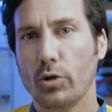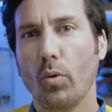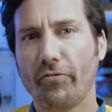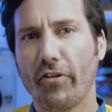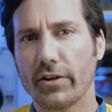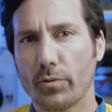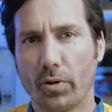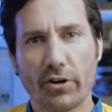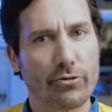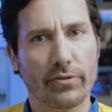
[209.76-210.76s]
You will find your
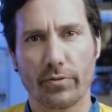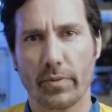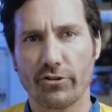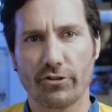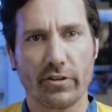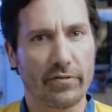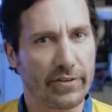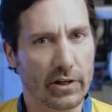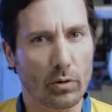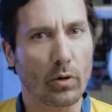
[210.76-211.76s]
pressure information in the
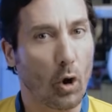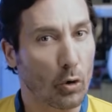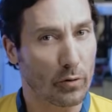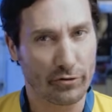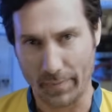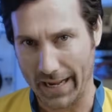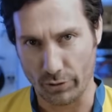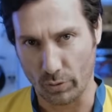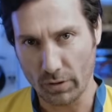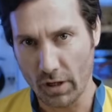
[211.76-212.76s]
vehicle owner's
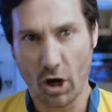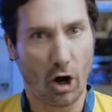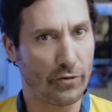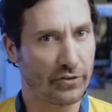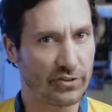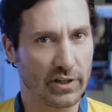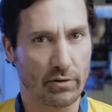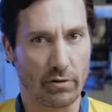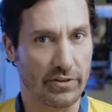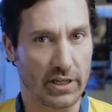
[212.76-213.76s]
manual, on the
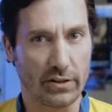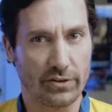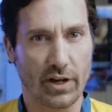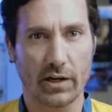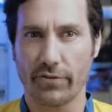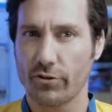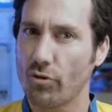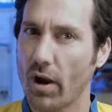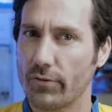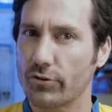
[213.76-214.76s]
sticker on the inside of the
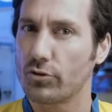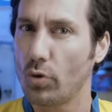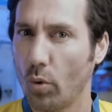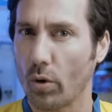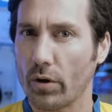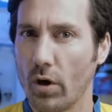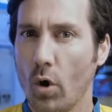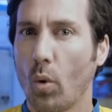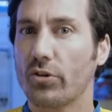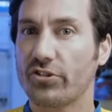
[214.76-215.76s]
driver's door,
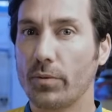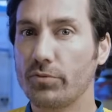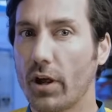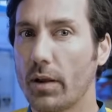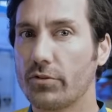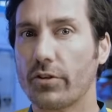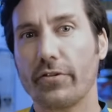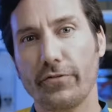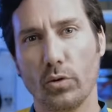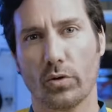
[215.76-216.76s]
or sometimes on the
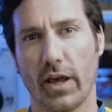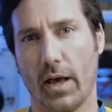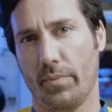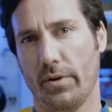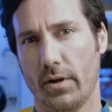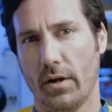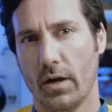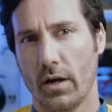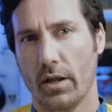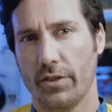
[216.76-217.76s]
fuel cap.
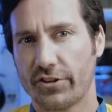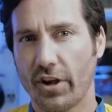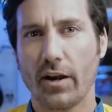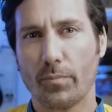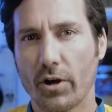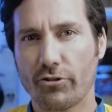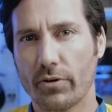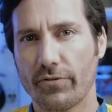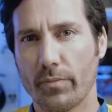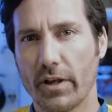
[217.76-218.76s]
The tire pressure
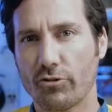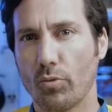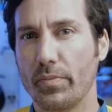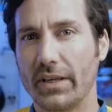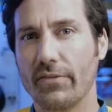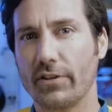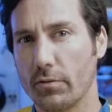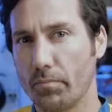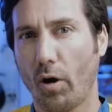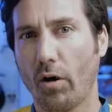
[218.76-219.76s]
information will be given
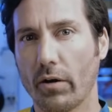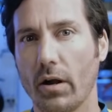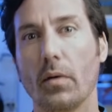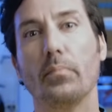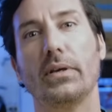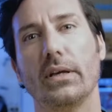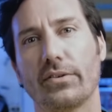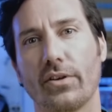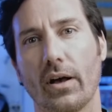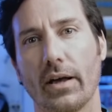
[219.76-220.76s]
in bar,
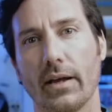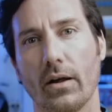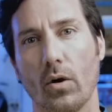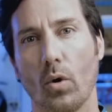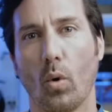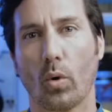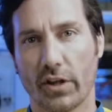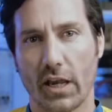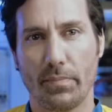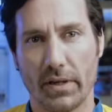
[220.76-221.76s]
PSI, or
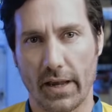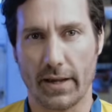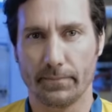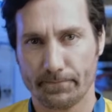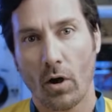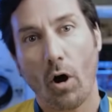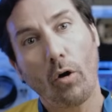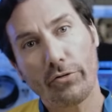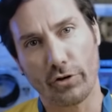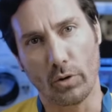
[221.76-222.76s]
kPa.
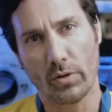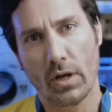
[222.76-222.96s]
Also,